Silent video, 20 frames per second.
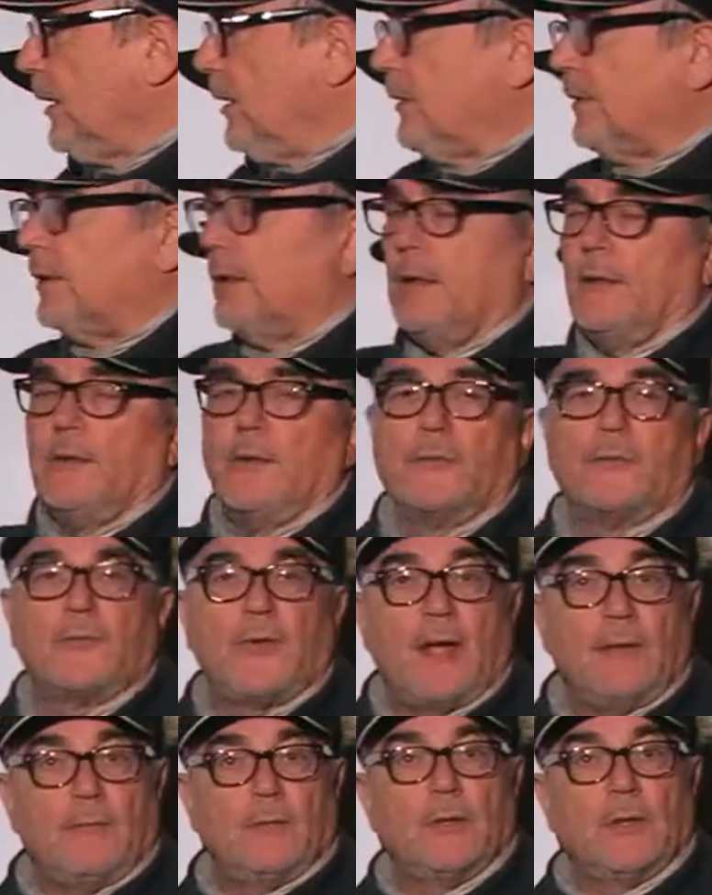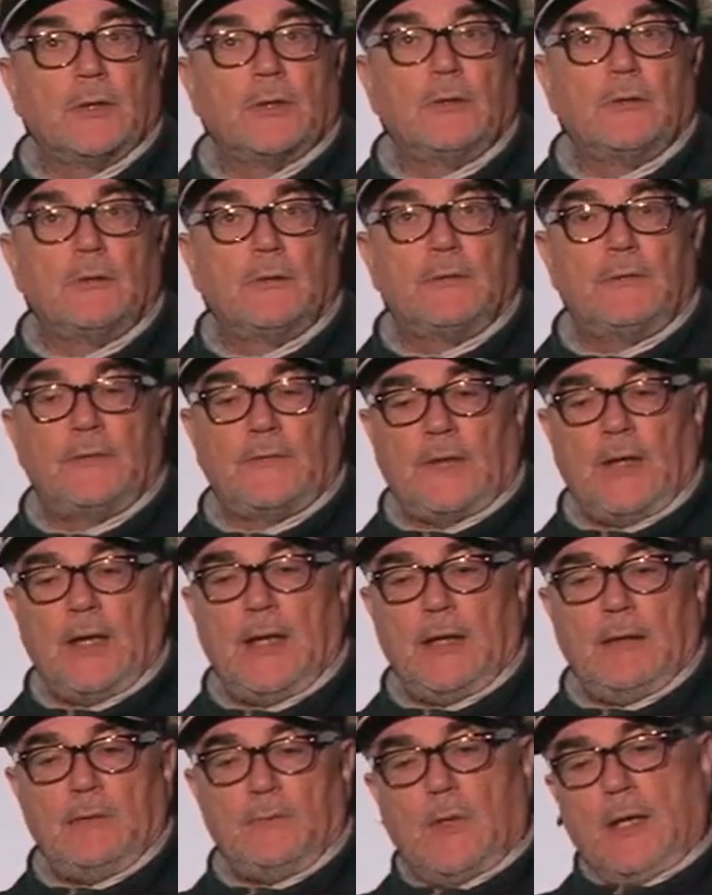the traveler could
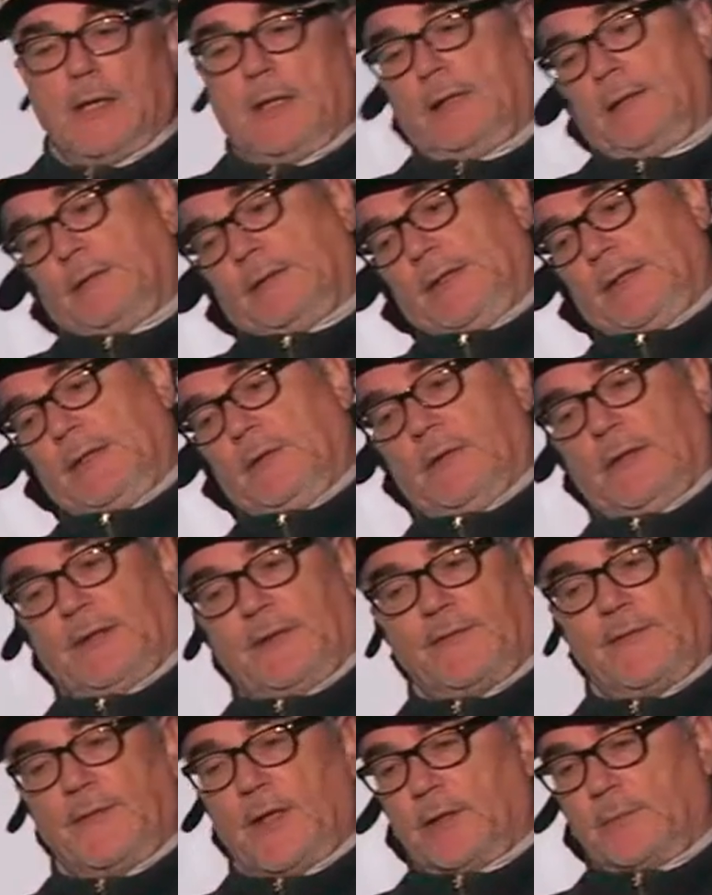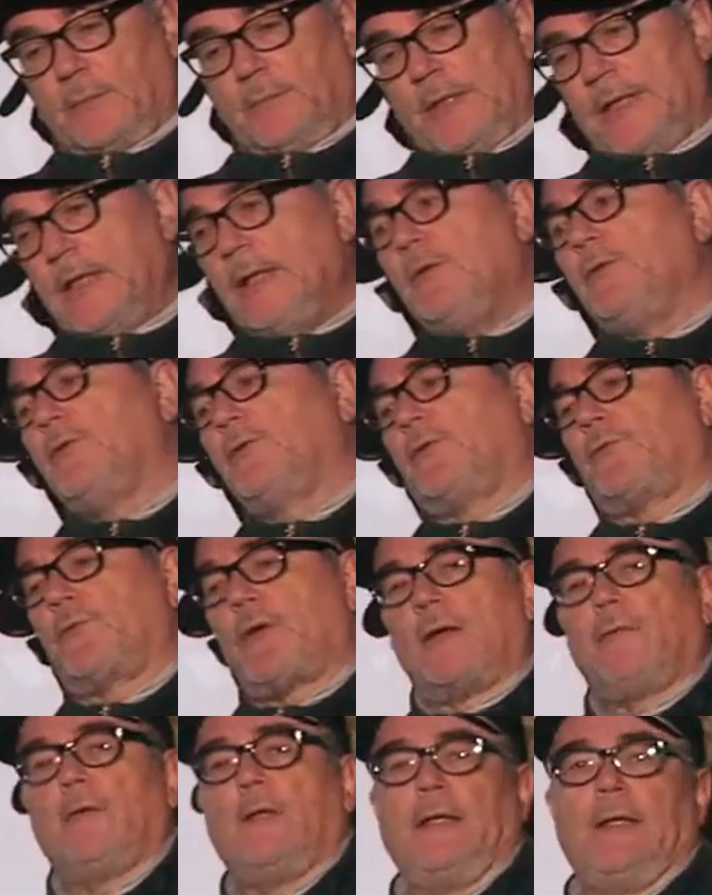say, well, it's not me who's
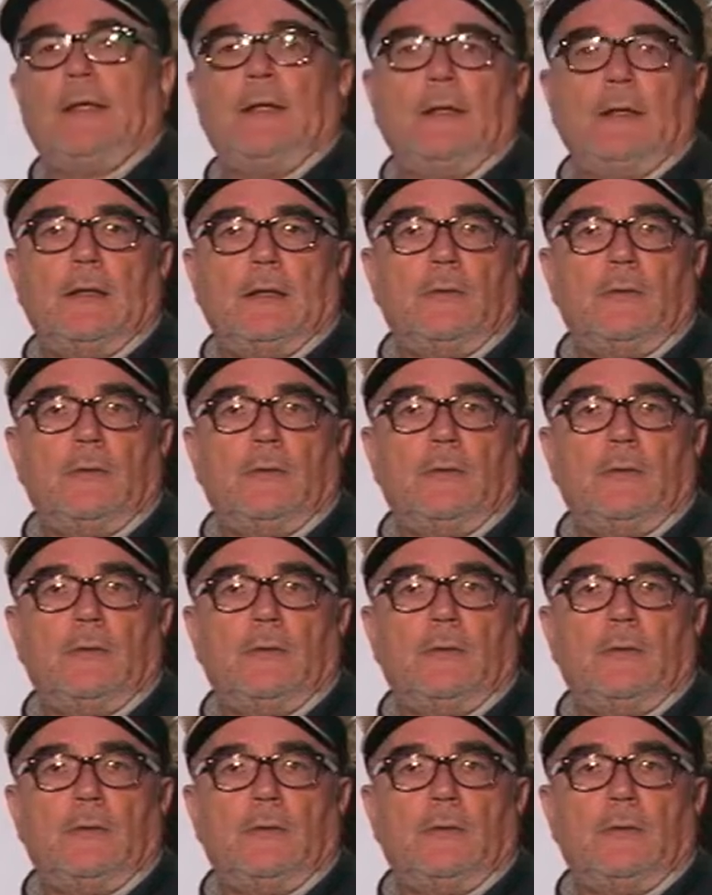traveling,